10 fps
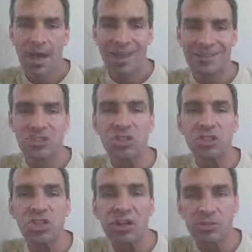And
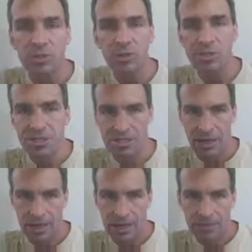generally we
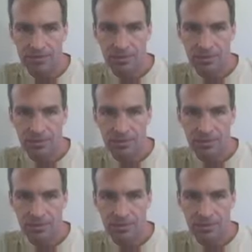say